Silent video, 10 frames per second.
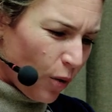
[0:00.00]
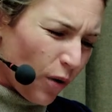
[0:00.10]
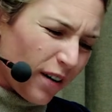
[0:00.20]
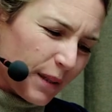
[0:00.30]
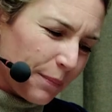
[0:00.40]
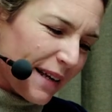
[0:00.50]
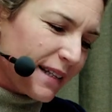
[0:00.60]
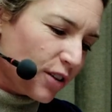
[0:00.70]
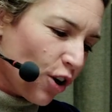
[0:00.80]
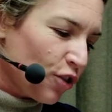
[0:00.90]
were at
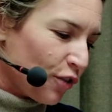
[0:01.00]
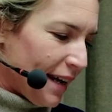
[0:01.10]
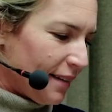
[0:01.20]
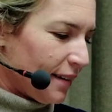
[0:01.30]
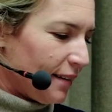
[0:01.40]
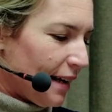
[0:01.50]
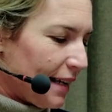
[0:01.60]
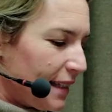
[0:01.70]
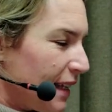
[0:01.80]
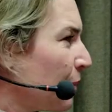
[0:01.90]
best tolerated
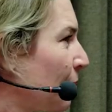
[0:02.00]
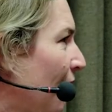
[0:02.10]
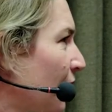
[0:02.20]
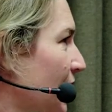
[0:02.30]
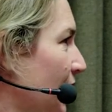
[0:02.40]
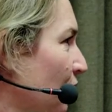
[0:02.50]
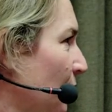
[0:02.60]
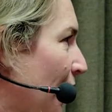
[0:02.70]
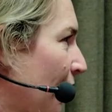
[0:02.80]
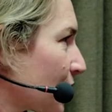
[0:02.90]
as the embarrassing
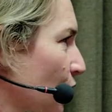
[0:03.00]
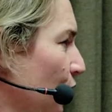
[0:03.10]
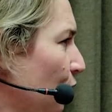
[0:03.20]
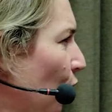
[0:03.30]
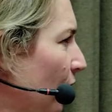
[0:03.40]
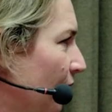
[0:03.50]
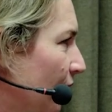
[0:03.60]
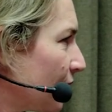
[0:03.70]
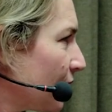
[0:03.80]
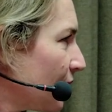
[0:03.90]
remarks of a
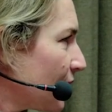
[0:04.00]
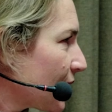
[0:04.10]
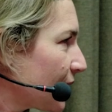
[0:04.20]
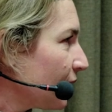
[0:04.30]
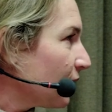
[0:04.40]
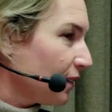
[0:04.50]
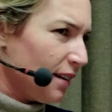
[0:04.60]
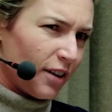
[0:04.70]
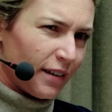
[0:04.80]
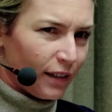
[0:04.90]
foreigner still
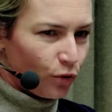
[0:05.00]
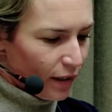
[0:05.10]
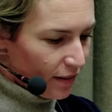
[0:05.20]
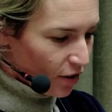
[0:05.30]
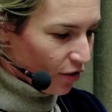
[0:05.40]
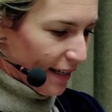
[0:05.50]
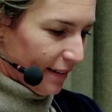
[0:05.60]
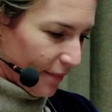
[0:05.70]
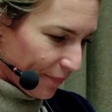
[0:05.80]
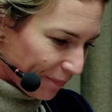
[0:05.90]
learning to
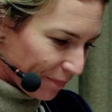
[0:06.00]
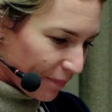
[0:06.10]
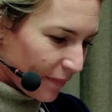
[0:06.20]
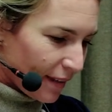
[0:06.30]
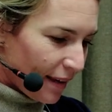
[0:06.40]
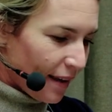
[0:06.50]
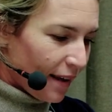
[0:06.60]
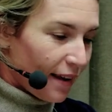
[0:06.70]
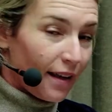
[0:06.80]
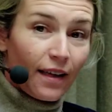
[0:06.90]
integrate.
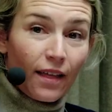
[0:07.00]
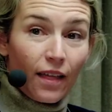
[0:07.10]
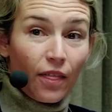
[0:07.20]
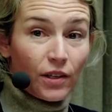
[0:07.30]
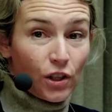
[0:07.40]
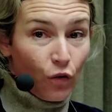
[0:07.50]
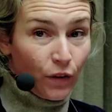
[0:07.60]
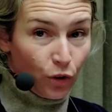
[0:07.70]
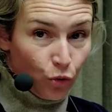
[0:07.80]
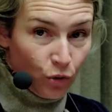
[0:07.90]
The
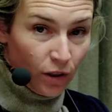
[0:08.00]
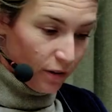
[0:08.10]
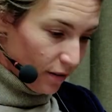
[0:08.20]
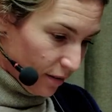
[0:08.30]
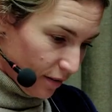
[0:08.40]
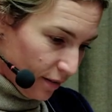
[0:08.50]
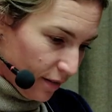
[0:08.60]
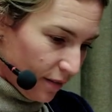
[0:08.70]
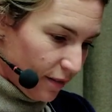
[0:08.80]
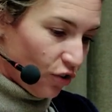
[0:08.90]
Soviet Union,
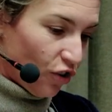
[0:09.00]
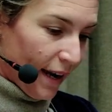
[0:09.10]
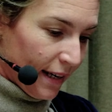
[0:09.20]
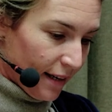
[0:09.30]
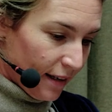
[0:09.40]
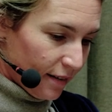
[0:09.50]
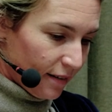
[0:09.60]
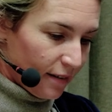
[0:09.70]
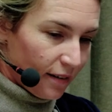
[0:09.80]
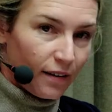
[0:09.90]
China,
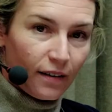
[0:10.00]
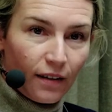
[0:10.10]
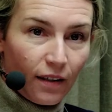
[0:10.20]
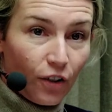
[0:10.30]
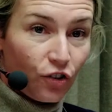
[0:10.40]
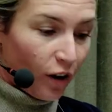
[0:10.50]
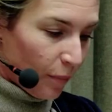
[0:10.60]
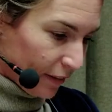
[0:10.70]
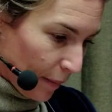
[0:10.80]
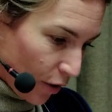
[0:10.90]
the
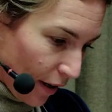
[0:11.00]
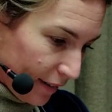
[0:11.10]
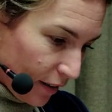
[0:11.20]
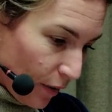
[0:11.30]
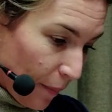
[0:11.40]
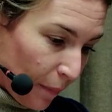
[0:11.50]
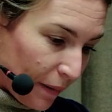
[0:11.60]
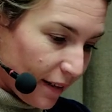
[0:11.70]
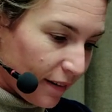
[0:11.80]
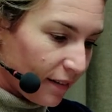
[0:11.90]
German Democratic
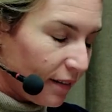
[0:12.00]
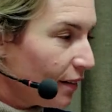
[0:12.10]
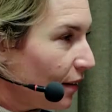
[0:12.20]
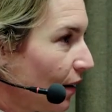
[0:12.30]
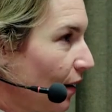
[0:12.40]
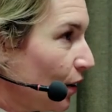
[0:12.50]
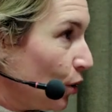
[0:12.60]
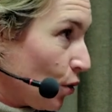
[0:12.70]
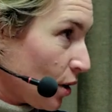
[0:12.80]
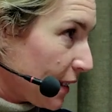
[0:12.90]
Republic,
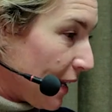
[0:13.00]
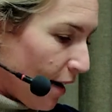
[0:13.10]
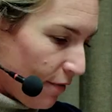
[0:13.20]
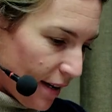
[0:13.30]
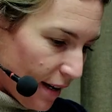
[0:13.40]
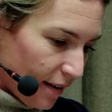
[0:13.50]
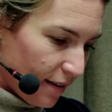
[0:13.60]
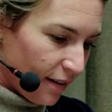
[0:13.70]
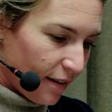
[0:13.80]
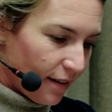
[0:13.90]
Yugoslavia,
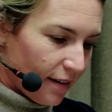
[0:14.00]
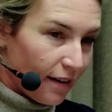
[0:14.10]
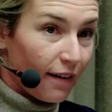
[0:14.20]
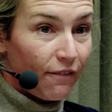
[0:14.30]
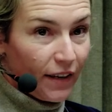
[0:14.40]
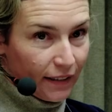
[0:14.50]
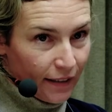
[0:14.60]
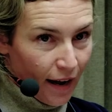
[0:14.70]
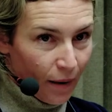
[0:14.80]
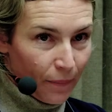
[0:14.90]

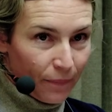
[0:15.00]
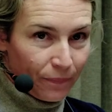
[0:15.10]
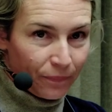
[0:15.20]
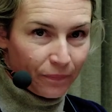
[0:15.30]
Vietnam,